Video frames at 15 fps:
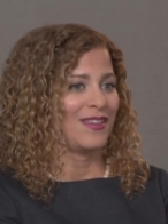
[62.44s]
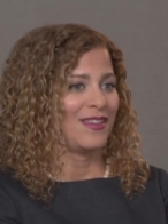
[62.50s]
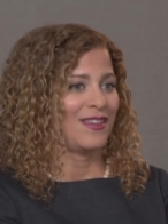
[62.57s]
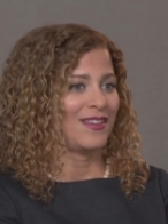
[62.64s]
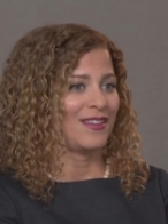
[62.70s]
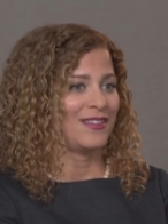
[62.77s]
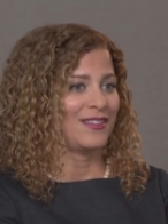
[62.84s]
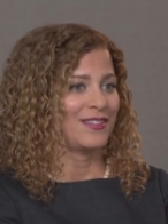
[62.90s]

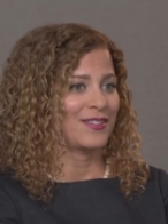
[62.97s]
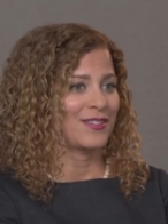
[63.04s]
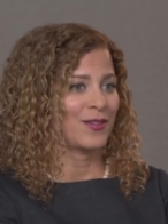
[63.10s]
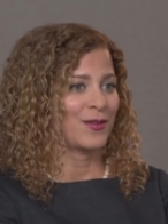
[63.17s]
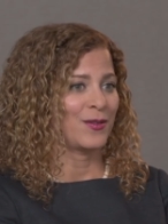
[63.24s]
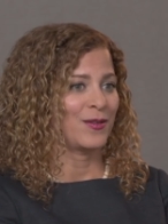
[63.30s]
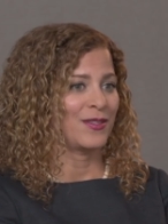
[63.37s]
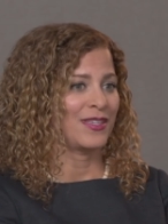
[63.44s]
And
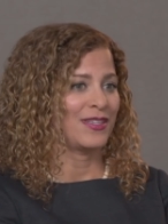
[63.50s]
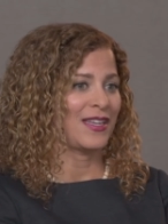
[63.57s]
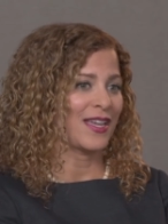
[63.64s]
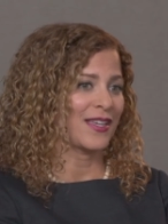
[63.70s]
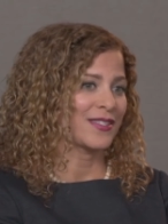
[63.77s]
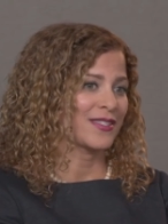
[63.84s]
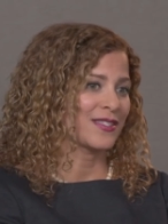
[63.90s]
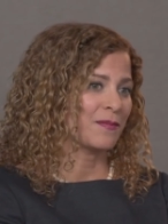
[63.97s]
so the
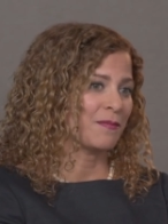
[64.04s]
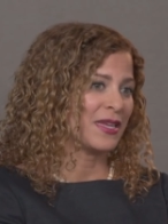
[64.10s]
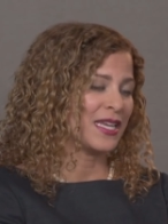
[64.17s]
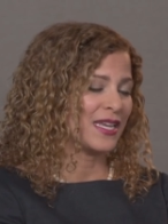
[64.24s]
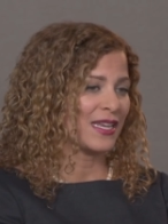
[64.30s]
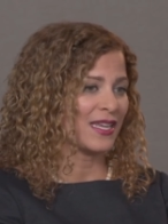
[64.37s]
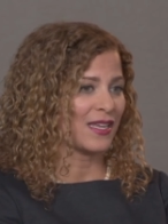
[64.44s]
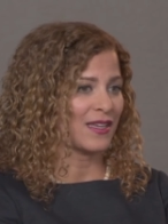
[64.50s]
next
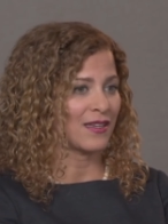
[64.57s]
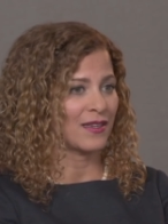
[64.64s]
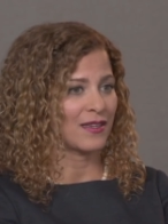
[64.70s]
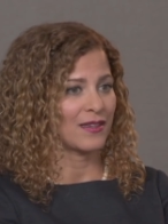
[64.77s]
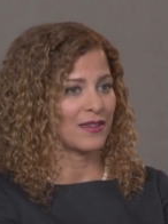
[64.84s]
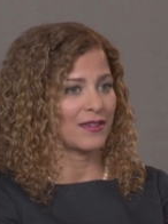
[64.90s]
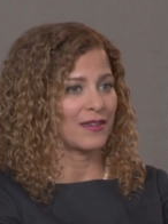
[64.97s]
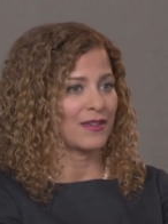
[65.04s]
meeting,
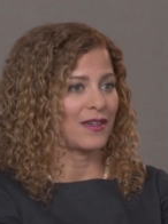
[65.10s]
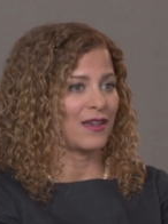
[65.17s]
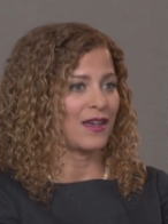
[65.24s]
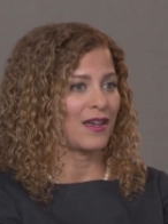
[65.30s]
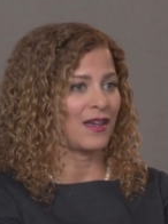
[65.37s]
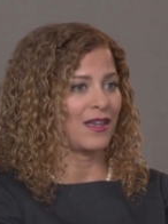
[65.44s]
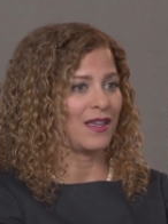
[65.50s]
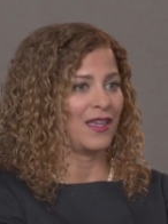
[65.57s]

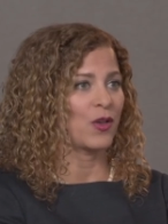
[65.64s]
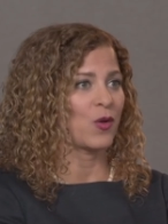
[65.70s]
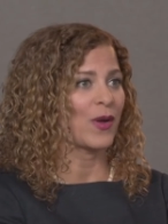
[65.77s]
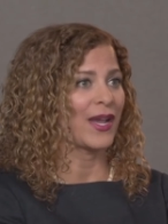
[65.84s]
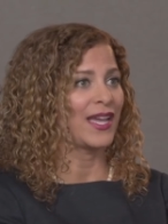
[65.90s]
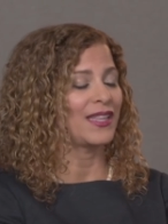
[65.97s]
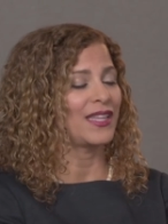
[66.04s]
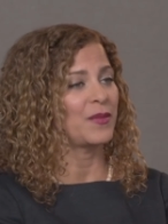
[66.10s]
I
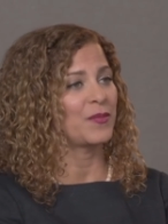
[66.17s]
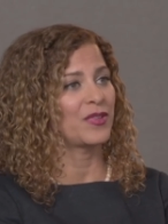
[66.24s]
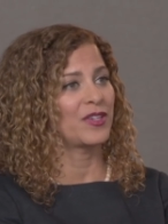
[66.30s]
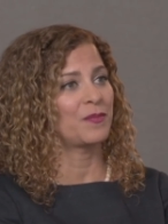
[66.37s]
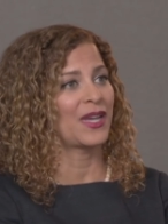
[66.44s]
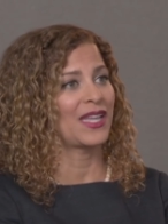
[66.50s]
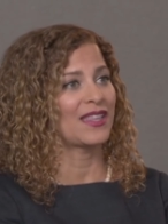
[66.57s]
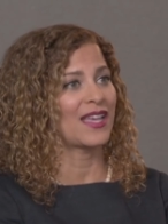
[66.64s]
quietly
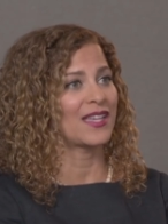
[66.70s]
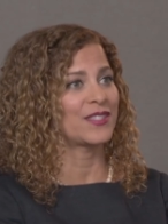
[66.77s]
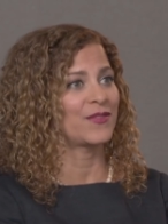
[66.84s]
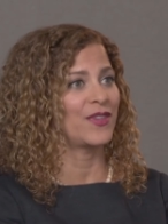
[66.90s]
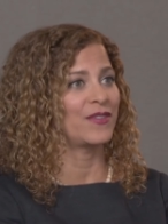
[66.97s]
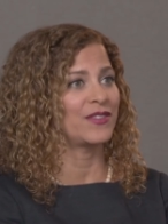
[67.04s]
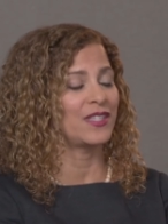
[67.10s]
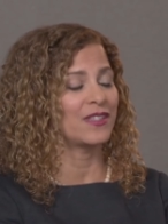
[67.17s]
put my
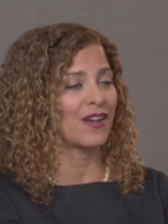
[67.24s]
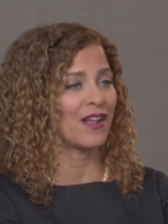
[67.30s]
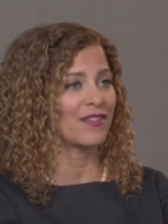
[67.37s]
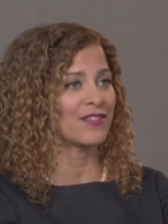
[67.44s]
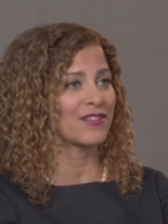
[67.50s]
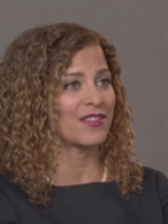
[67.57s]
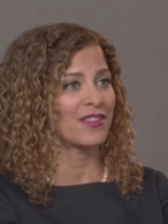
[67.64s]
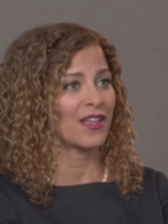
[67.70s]
last
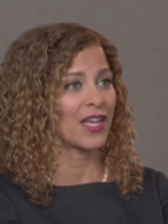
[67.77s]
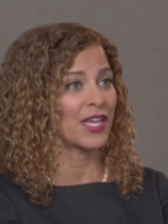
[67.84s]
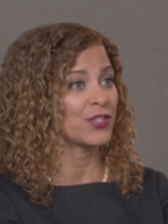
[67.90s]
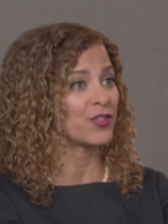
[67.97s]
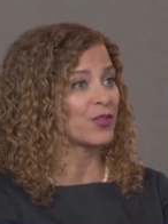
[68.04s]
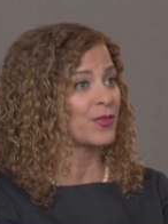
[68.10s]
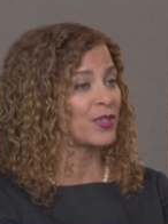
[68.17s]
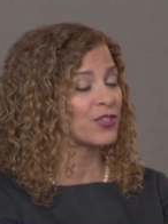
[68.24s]
$50 in the
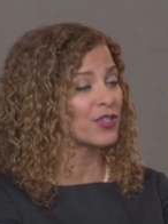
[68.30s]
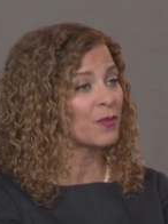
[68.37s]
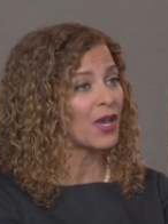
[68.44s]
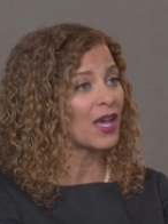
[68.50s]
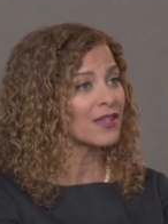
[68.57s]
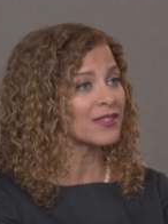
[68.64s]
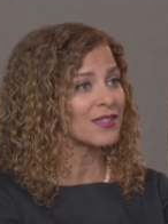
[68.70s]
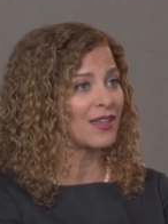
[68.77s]
contribution
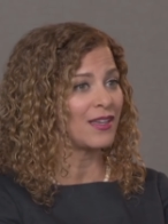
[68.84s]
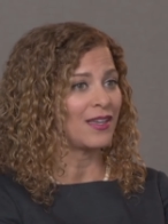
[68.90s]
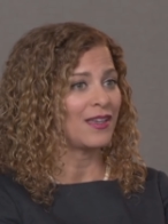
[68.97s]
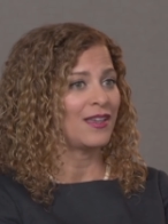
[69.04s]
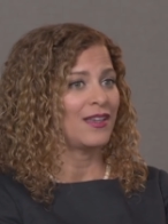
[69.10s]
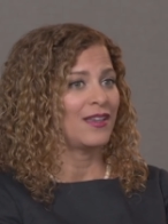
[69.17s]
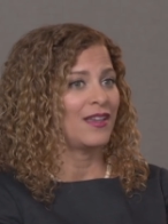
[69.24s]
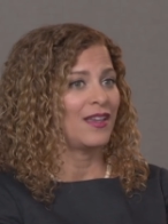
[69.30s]
box
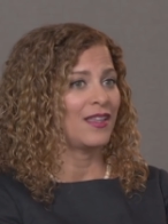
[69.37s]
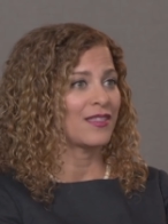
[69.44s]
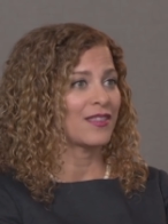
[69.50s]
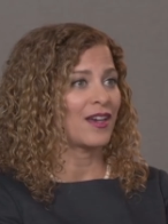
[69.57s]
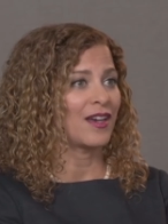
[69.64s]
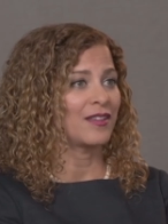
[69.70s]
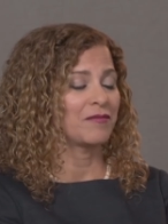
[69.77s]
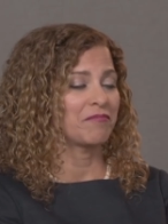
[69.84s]
and
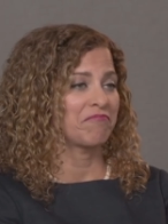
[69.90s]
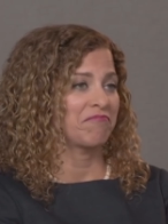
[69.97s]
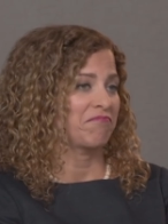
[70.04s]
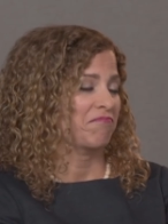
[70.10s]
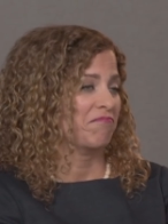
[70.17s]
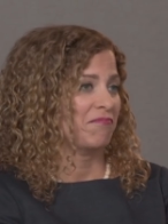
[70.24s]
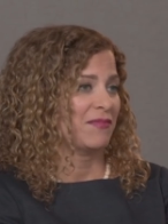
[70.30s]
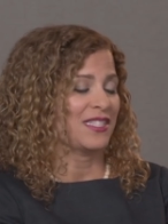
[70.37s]
thought,
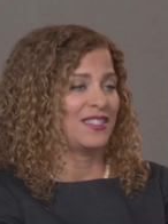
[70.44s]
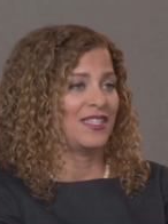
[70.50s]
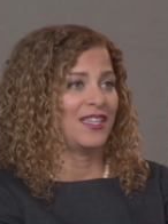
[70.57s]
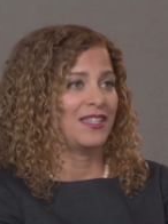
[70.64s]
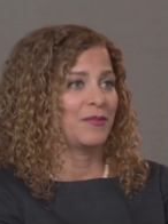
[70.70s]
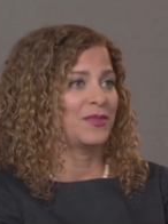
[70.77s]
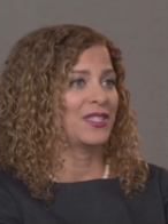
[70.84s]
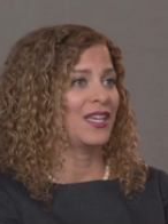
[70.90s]
that's
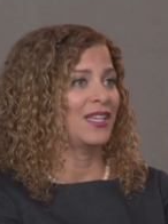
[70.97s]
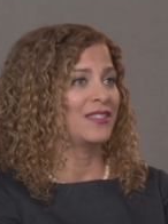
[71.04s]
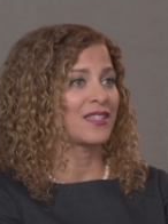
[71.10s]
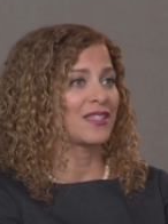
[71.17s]
it, I'm done,